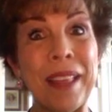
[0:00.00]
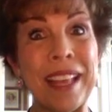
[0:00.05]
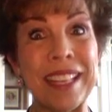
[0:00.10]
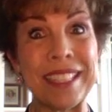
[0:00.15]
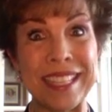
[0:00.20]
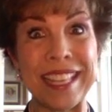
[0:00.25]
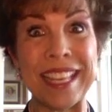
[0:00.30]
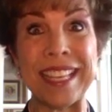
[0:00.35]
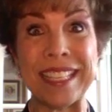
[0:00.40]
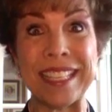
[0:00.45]

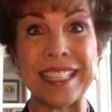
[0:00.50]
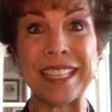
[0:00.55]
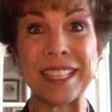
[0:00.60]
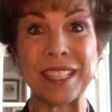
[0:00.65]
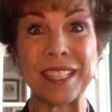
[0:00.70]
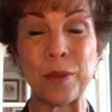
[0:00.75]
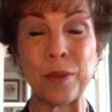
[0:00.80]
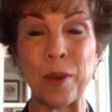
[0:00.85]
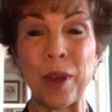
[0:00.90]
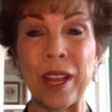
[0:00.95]
That's the
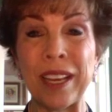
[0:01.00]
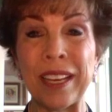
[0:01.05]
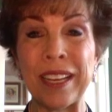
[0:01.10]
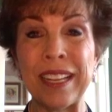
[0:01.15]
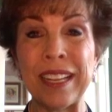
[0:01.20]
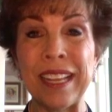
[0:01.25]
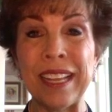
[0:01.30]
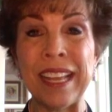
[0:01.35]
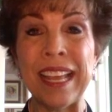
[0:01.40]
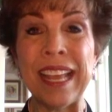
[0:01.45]
easiest one.
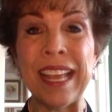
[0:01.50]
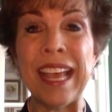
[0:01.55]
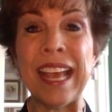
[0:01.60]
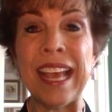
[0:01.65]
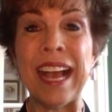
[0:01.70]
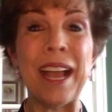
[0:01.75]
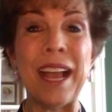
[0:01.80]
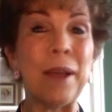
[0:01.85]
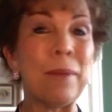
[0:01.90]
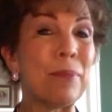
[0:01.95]

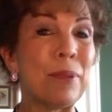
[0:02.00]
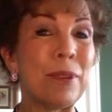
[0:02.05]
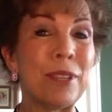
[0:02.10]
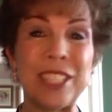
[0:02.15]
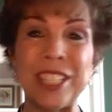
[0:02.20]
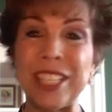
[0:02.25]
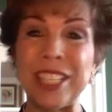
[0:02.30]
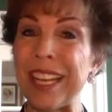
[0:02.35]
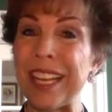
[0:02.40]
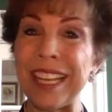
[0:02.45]
I
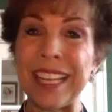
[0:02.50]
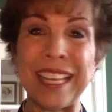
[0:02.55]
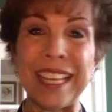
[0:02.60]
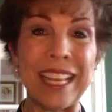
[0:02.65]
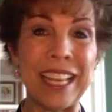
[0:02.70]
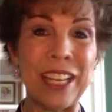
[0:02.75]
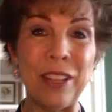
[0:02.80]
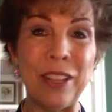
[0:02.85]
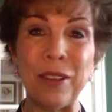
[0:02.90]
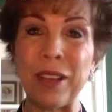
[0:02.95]
appreciate
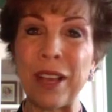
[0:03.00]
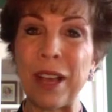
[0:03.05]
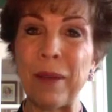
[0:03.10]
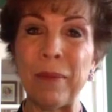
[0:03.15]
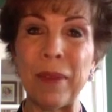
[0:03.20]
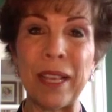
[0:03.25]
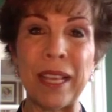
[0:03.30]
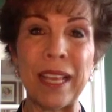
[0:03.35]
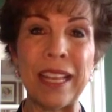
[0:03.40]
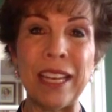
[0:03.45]
again you
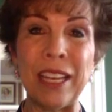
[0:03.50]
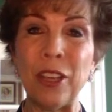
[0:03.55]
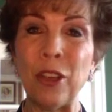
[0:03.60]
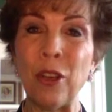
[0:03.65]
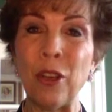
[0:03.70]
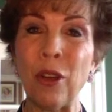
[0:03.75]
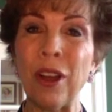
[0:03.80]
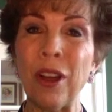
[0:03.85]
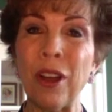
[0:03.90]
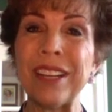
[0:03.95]
coming and
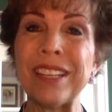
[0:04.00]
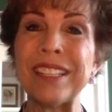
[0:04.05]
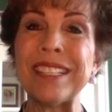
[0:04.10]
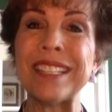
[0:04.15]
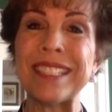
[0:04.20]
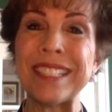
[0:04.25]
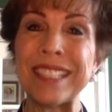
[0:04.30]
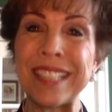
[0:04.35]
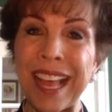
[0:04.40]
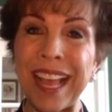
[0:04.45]
your
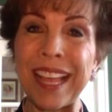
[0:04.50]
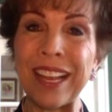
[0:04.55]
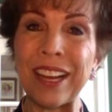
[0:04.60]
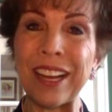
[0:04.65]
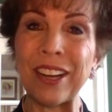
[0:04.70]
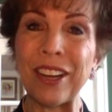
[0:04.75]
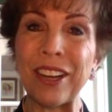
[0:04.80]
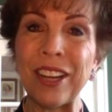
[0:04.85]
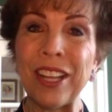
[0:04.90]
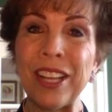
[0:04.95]

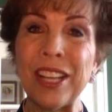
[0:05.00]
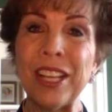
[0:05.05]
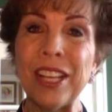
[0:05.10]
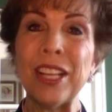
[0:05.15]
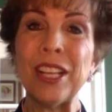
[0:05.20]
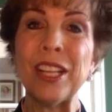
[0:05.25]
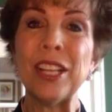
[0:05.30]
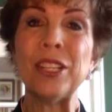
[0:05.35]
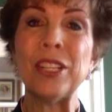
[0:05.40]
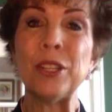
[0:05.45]
desire
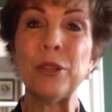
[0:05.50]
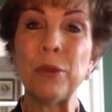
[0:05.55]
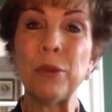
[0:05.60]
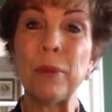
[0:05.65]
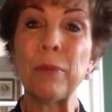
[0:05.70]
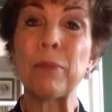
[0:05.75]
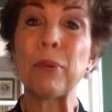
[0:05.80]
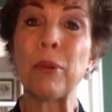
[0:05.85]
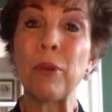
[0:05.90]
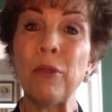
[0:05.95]
to
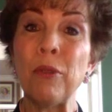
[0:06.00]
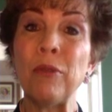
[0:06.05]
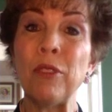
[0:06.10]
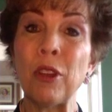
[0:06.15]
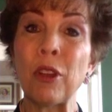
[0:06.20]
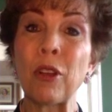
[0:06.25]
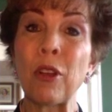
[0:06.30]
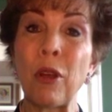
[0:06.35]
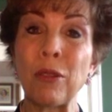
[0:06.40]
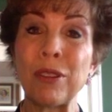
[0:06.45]
improve
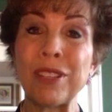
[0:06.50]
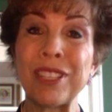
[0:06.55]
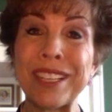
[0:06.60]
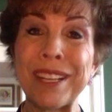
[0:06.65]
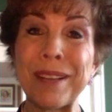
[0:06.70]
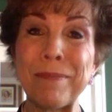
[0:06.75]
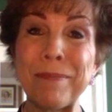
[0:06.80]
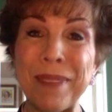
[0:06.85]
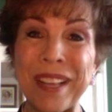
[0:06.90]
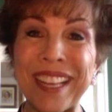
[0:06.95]
your
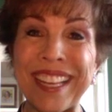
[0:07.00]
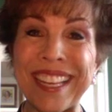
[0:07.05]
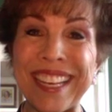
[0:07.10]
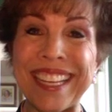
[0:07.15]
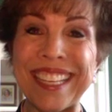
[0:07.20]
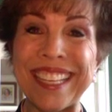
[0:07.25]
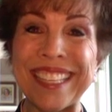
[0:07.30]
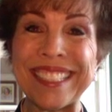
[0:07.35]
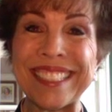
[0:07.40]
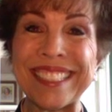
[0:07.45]
coaching
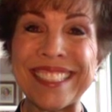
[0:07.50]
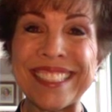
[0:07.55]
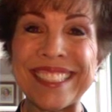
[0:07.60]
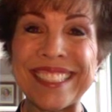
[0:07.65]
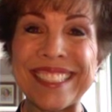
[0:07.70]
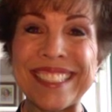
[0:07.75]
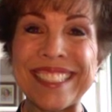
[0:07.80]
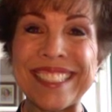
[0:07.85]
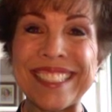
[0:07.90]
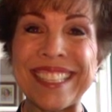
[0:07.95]
ability.
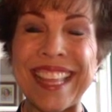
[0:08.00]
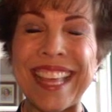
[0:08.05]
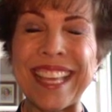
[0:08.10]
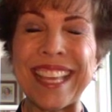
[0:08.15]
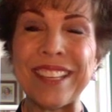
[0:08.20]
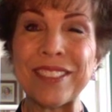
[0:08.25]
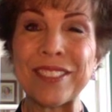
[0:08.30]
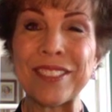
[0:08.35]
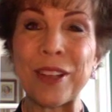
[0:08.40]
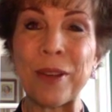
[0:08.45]

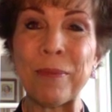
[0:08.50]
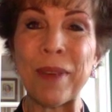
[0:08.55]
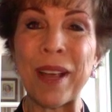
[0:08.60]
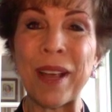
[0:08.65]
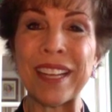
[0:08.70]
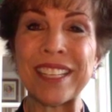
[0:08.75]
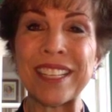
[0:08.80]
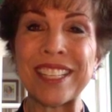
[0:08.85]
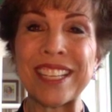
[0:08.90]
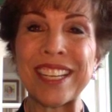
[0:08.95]
Thank you so
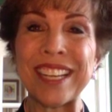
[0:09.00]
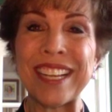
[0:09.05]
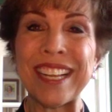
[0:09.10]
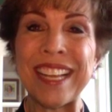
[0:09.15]
much.